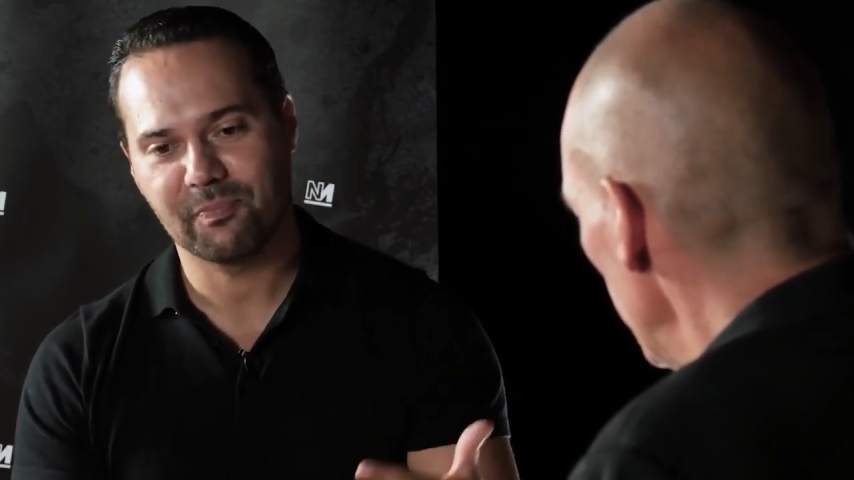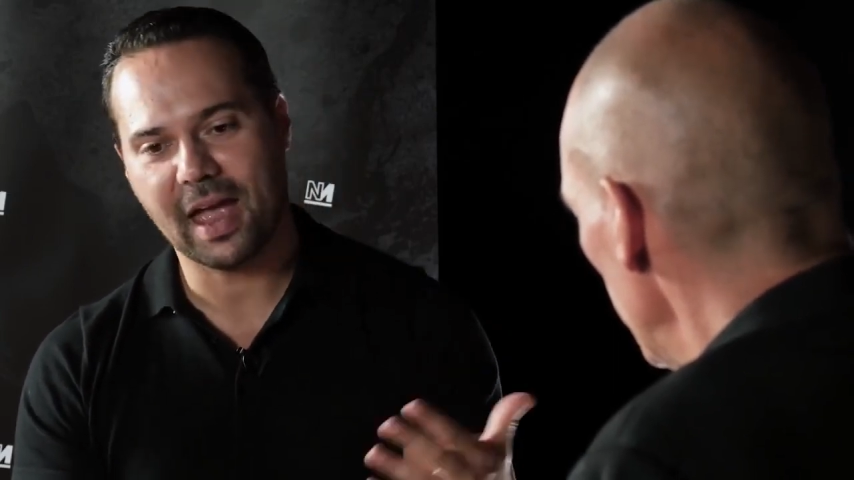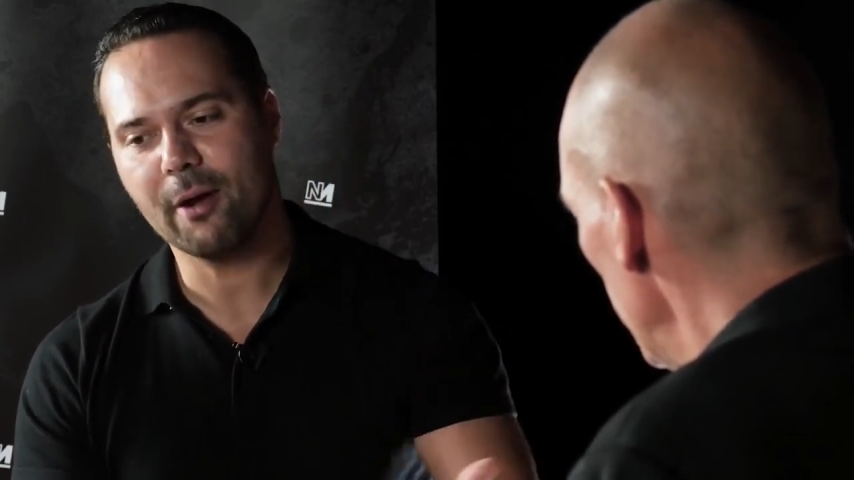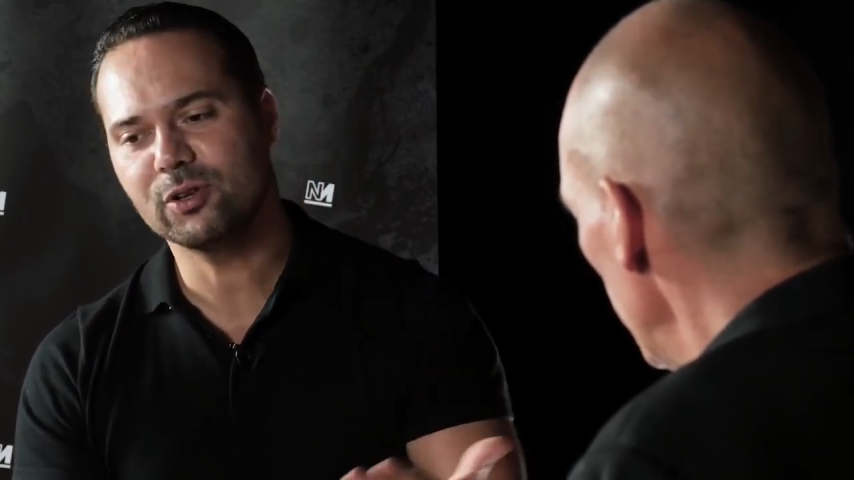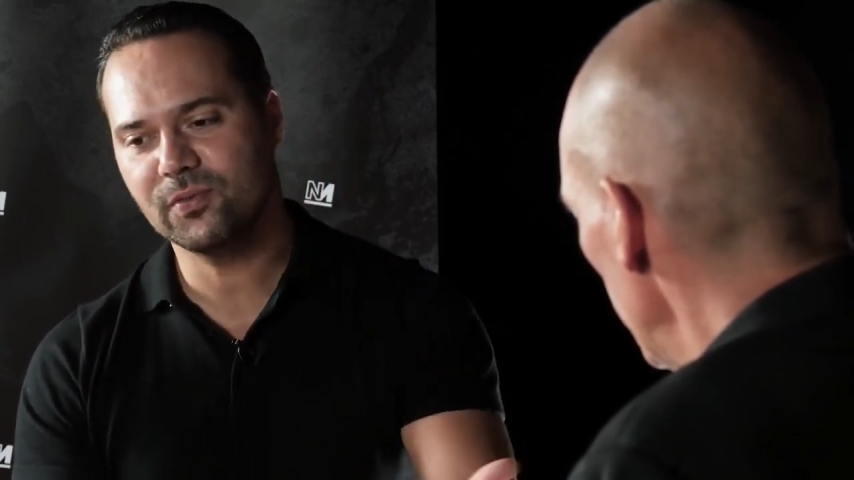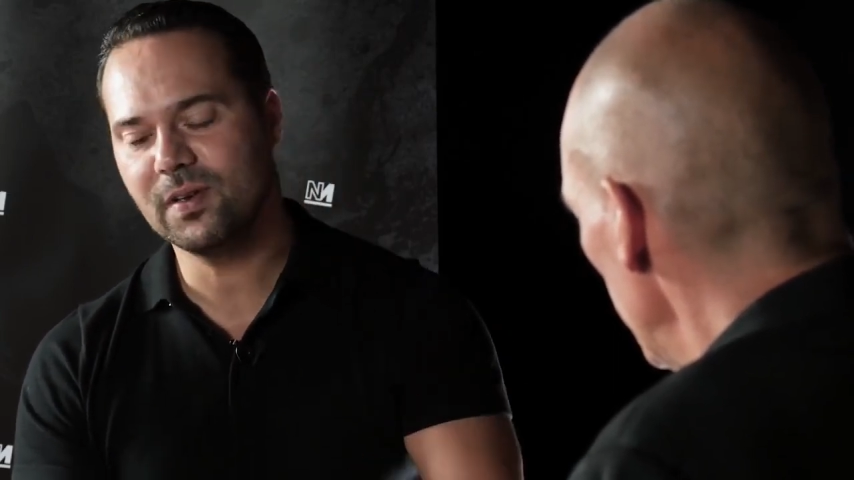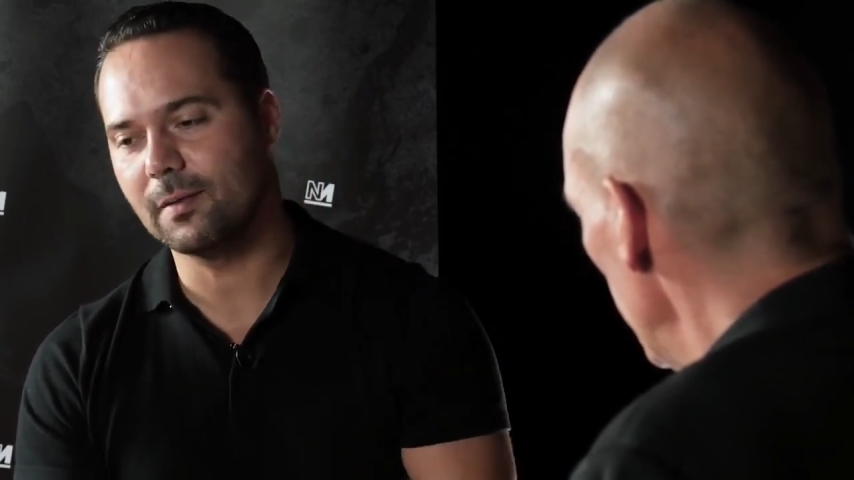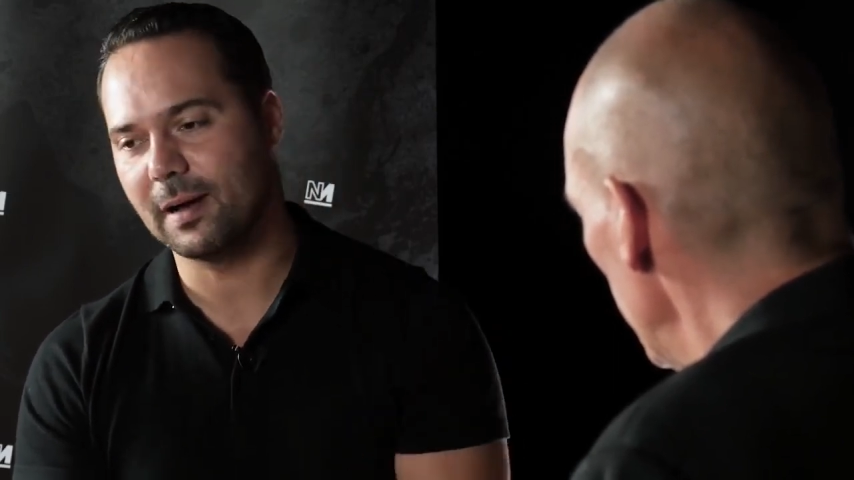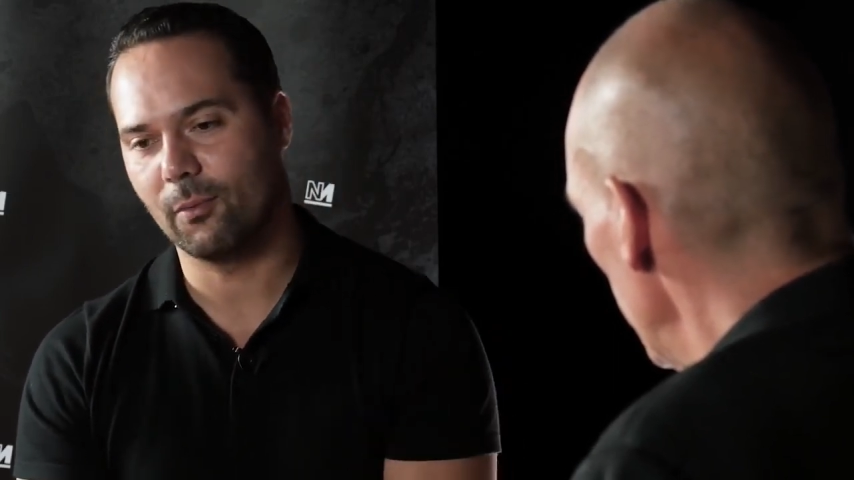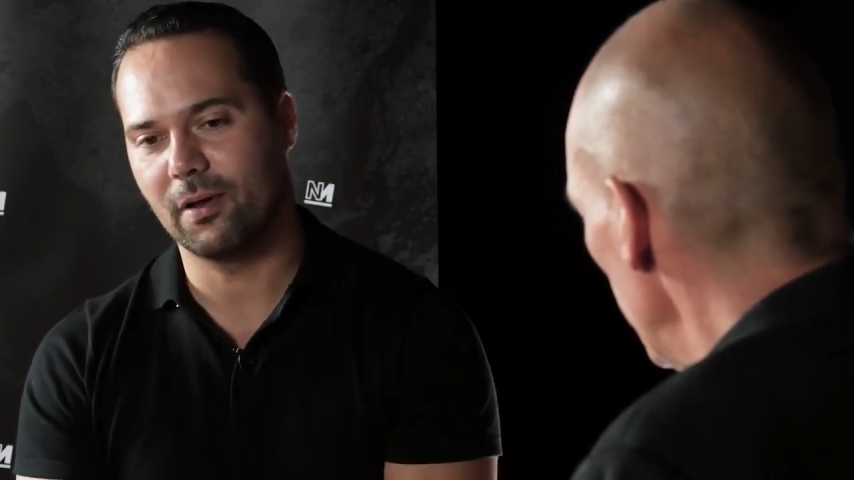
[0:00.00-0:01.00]
How would you feel
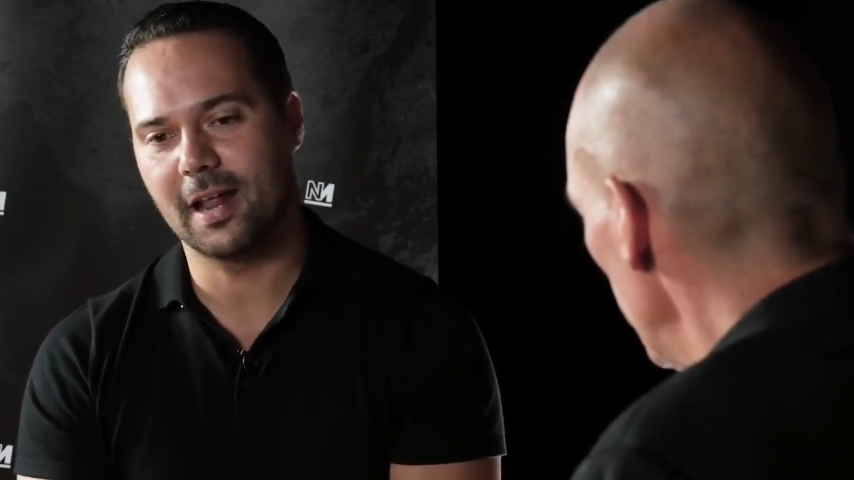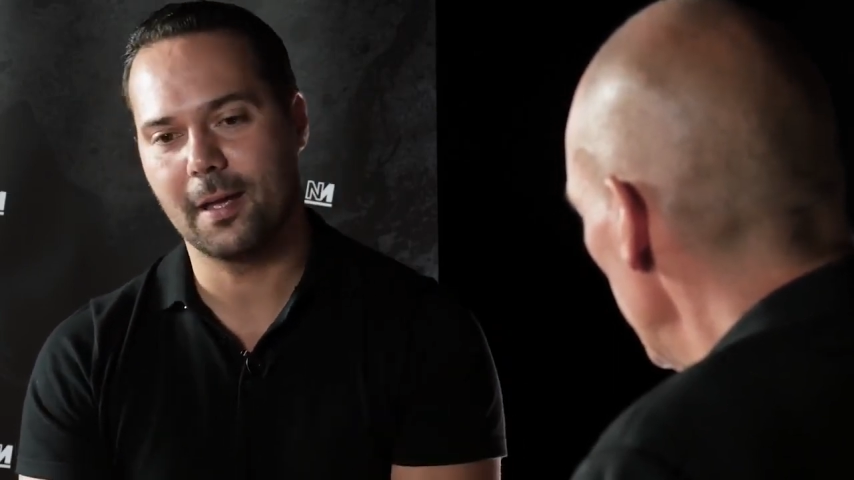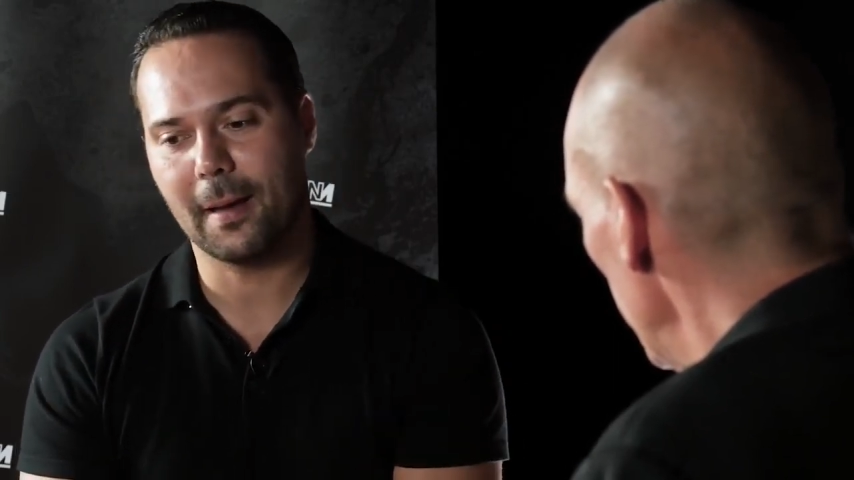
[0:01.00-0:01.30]
about one day